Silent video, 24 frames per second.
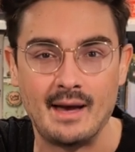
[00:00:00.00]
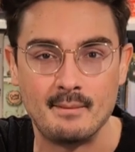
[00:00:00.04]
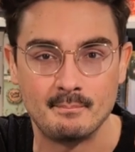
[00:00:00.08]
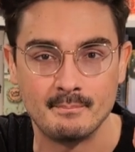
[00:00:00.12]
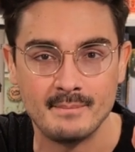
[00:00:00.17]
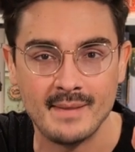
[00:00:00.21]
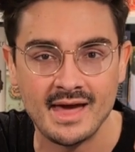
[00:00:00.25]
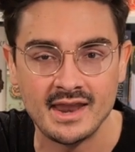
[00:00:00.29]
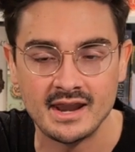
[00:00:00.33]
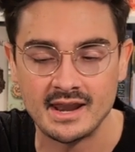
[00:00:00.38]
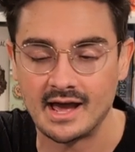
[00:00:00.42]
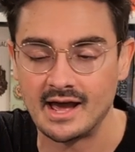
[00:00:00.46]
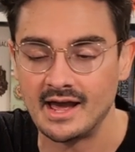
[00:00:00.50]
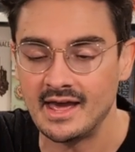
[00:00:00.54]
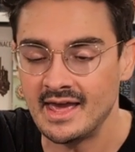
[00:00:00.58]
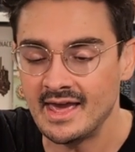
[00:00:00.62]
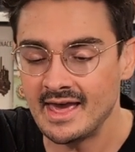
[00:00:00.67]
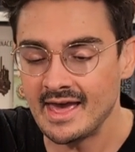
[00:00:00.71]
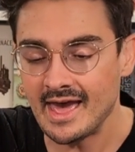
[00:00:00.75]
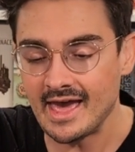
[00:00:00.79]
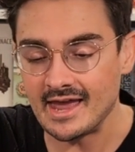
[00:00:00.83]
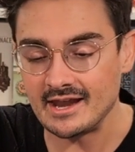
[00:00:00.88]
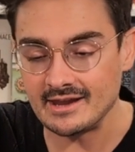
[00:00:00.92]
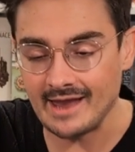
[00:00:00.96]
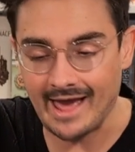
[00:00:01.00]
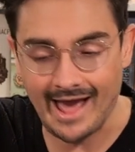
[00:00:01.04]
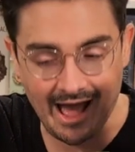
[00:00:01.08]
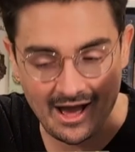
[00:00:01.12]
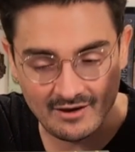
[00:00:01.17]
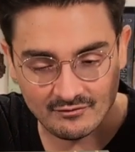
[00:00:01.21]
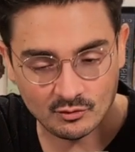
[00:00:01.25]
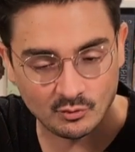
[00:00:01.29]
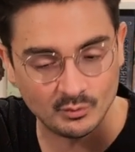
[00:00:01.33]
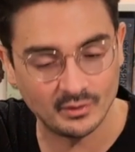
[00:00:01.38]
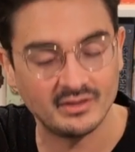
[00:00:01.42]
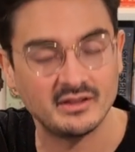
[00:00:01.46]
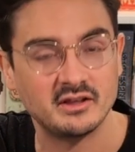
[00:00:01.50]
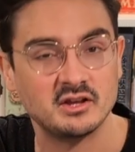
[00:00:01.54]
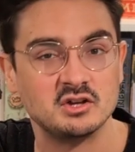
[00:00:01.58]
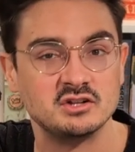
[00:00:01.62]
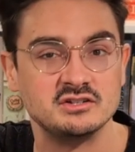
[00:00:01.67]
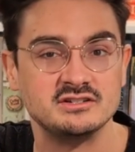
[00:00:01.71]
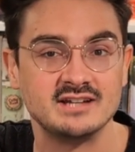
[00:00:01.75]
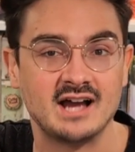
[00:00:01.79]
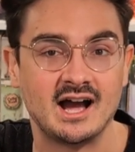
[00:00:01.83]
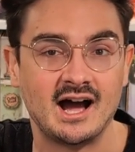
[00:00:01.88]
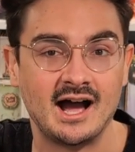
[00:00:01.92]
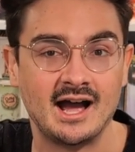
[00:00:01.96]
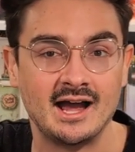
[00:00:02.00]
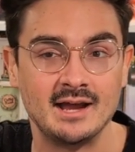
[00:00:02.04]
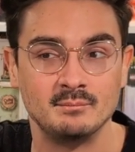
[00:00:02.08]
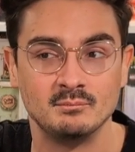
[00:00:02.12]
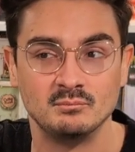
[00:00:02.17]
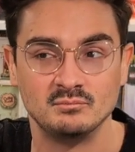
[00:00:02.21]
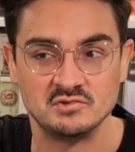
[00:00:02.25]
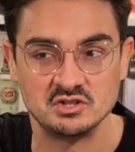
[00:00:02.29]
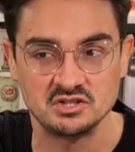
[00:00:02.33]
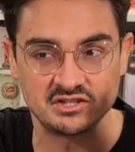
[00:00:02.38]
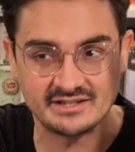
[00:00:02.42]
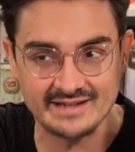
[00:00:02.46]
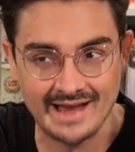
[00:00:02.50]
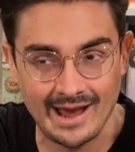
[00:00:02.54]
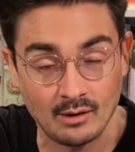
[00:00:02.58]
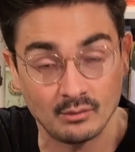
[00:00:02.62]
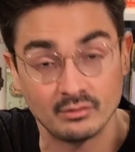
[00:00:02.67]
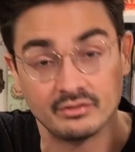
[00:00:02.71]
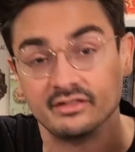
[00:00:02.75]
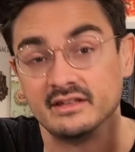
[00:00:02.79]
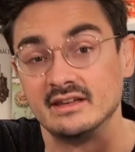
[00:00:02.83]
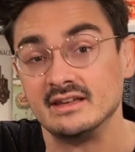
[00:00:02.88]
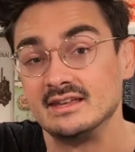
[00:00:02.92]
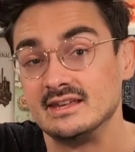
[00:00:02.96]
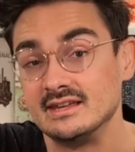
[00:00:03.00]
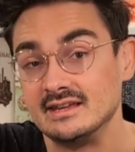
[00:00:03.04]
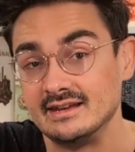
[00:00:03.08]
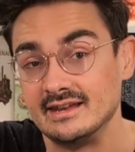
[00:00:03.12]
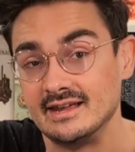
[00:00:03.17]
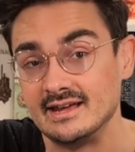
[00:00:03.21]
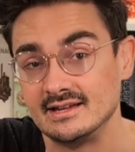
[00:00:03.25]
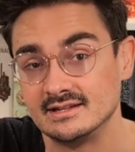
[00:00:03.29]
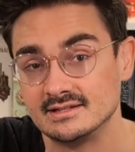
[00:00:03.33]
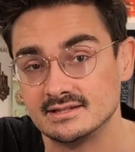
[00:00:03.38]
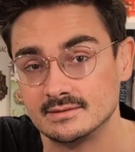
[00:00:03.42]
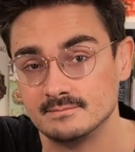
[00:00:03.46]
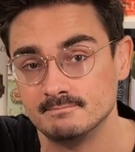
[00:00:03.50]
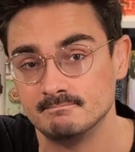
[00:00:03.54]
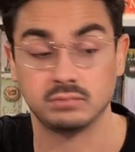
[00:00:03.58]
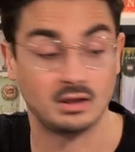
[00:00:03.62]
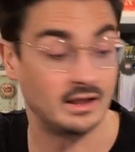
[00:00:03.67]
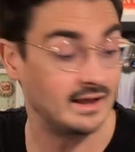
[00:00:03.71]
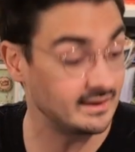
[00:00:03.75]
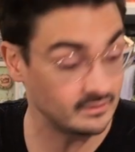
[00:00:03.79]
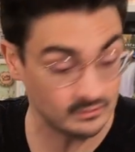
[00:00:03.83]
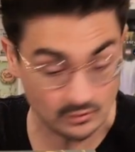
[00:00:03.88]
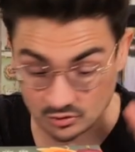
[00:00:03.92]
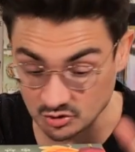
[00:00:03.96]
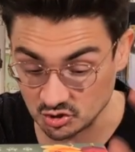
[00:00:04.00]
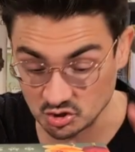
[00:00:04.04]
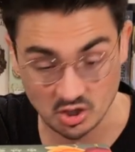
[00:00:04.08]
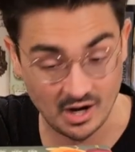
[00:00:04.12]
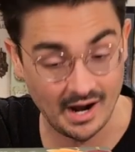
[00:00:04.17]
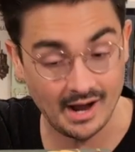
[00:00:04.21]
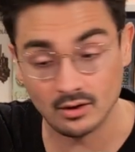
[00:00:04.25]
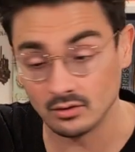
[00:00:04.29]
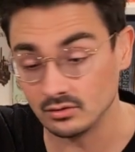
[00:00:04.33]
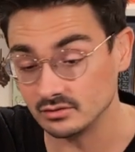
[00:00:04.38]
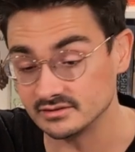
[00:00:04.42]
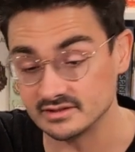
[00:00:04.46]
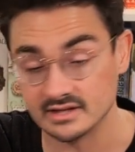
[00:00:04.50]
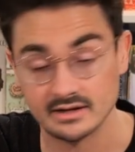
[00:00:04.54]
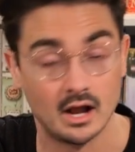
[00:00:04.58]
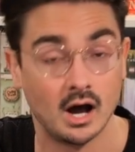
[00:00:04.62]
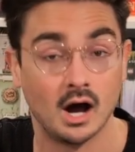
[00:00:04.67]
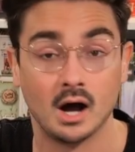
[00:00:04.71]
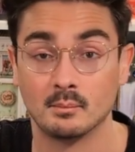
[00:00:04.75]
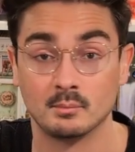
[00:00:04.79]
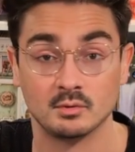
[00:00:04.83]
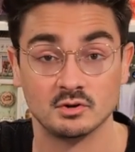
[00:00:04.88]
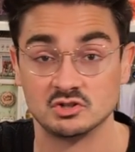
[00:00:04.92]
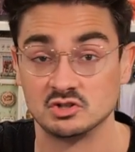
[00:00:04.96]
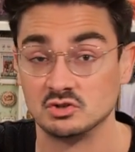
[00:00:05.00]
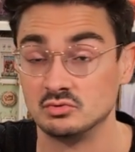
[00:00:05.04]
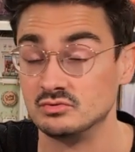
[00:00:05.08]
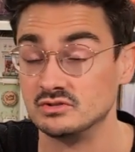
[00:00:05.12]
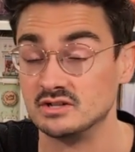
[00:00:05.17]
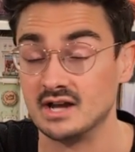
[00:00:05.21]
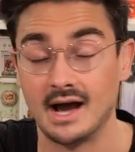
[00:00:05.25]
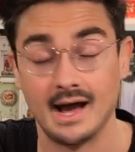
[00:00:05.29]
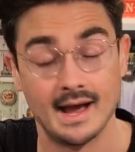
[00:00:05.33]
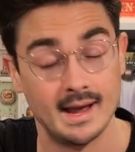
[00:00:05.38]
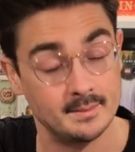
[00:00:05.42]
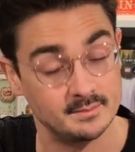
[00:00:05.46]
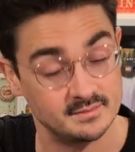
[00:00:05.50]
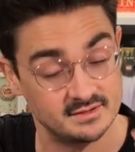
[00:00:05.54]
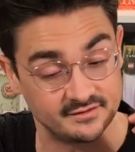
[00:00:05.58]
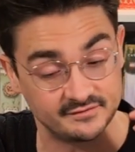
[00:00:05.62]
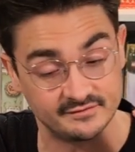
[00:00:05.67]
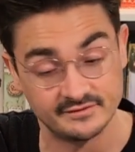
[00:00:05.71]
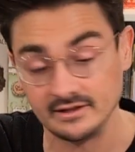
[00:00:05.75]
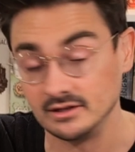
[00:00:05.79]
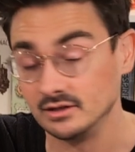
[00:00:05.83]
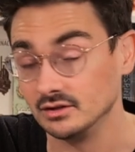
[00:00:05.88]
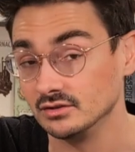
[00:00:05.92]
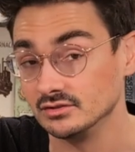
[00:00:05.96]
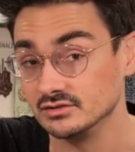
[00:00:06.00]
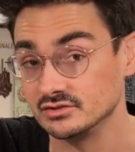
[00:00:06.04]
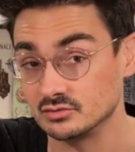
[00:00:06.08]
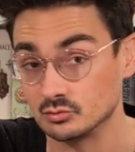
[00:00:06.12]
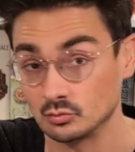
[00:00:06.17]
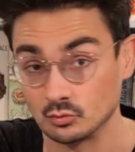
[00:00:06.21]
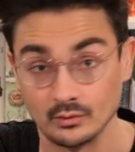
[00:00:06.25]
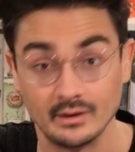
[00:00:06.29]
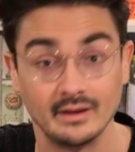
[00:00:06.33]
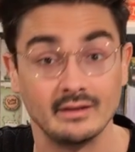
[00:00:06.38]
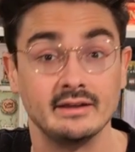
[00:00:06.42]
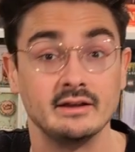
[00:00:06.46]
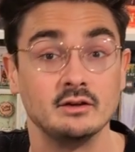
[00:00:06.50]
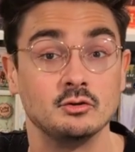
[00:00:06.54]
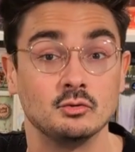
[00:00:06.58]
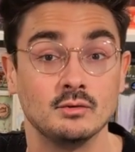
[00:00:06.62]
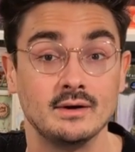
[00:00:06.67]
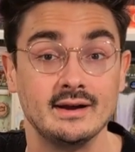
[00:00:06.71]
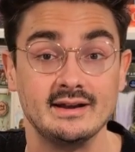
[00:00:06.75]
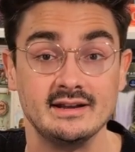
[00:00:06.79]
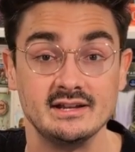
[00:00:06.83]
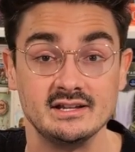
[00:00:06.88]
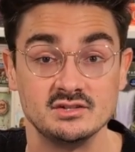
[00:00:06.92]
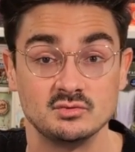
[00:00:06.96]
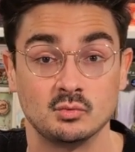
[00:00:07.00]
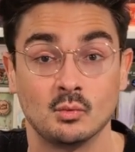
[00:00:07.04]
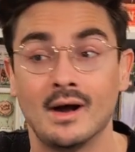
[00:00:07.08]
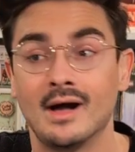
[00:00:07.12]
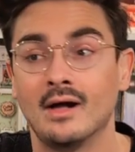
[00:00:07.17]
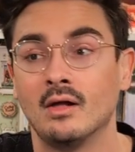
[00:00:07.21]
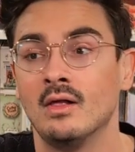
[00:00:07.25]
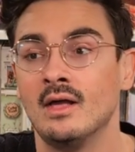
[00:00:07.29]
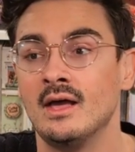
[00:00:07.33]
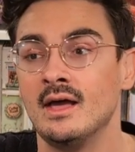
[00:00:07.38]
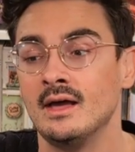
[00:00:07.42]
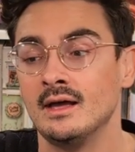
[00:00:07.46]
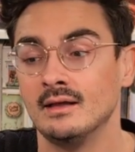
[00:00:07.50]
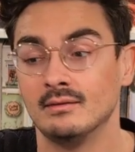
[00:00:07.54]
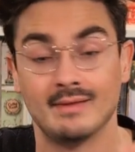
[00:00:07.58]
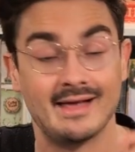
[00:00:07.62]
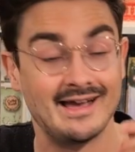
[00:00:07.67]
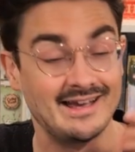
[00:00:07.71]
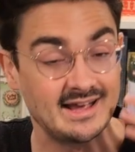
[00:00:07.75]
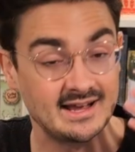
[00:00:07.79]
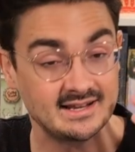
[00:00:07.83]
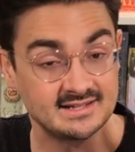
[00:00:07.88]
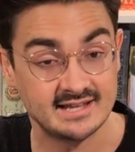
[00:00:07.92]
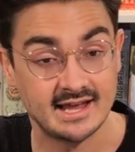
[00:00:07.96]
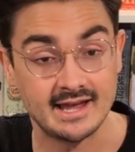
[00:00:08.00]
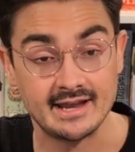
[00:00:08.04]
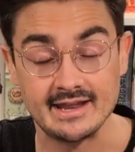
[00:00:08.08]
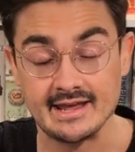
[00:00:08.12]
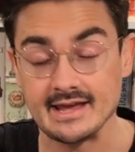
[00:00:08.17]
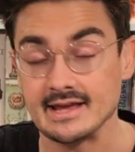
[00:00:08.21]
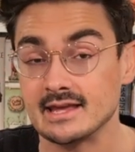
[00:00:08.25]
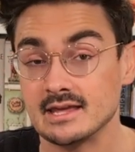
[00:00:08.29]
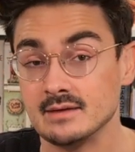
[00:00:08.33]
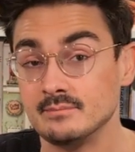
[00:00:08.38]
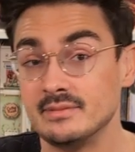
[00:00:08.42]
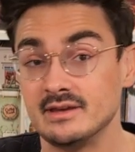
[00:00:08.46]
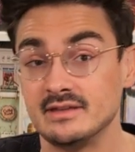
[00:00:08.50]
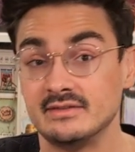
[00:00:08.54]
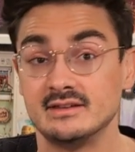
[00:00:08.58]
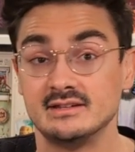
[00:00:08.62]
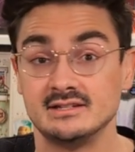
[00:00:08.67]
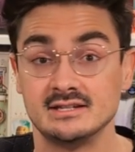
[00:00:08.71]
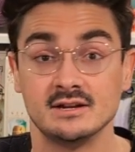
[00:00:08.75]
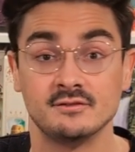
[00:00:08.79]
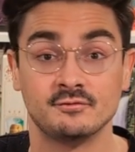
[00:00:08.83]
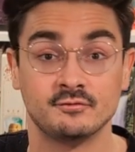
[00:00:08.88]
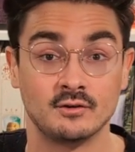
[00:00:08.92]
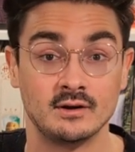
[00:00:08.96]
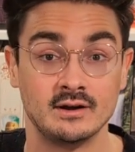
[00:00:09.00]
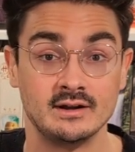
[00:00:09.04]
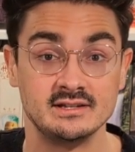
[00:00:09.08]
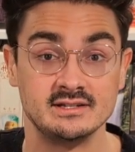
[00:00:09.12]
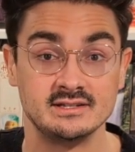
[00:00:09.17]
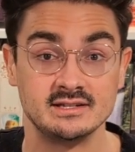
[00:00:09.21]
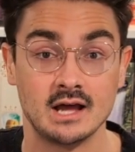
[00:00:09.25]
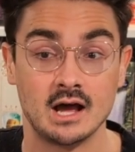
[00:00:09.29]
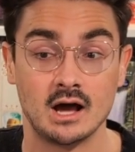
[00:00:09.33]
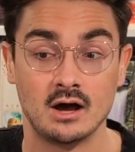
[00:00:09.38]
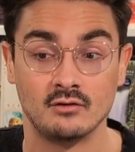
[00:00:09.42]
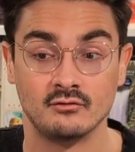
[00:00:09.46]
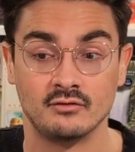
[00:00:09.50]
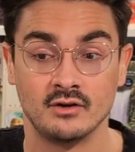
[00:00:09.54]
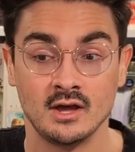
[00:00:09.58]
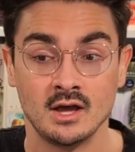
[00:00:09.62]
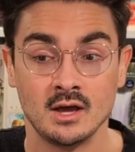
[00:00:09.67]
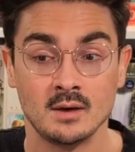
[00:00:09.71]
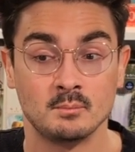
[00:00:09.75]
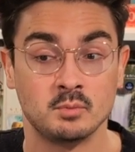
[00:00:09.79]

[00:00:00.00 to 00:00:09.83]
that meta and have a really good time just how thinky it is. Playing those trowels at opportune times feels really great as well. Like I said, it can be the difference of